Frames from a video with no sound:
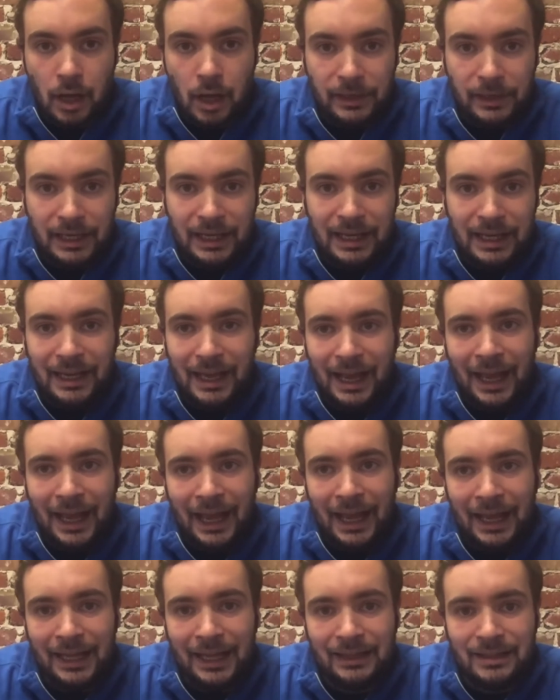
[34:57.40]
company
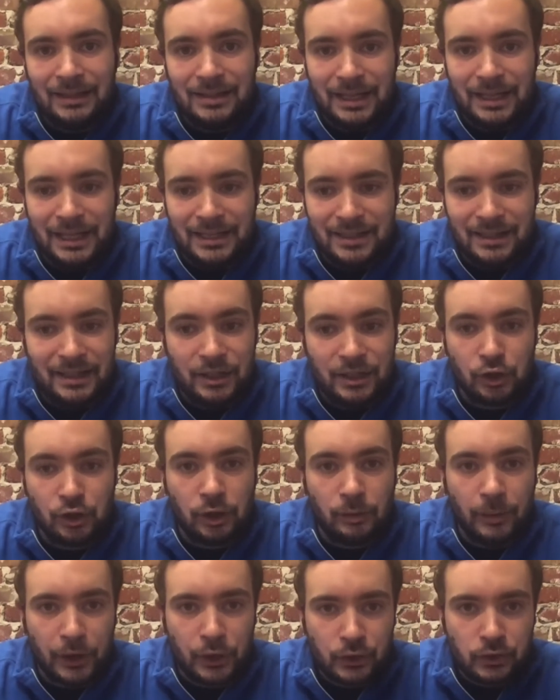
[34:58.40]
and it's an
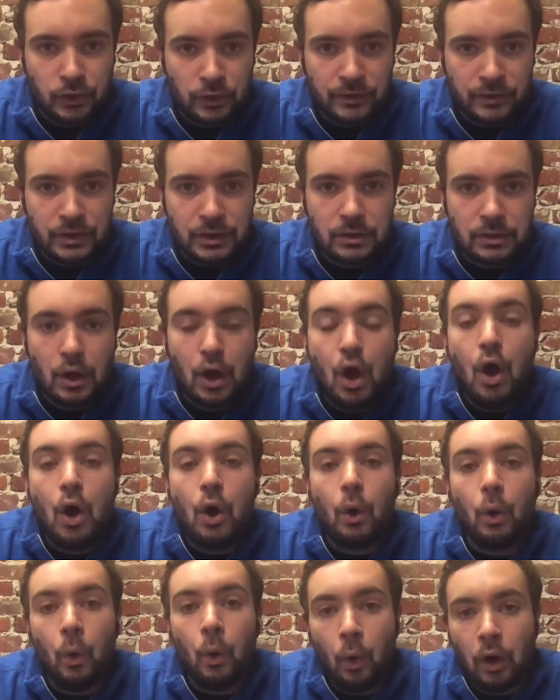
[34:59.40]
internal microservice,
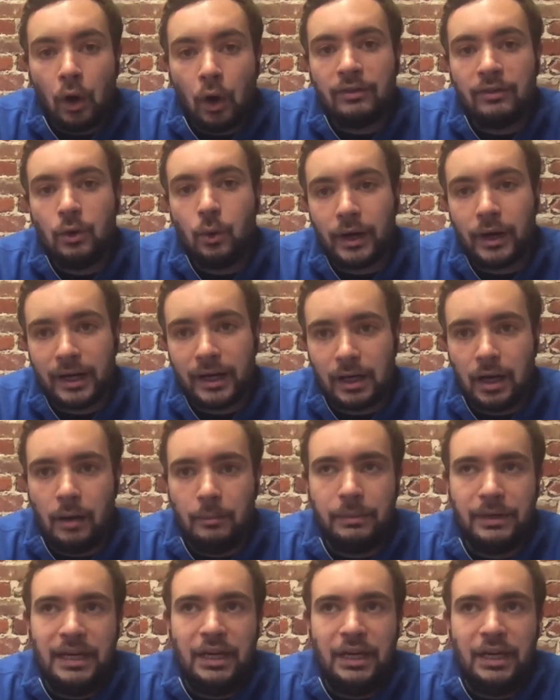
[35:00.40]
or if you work at a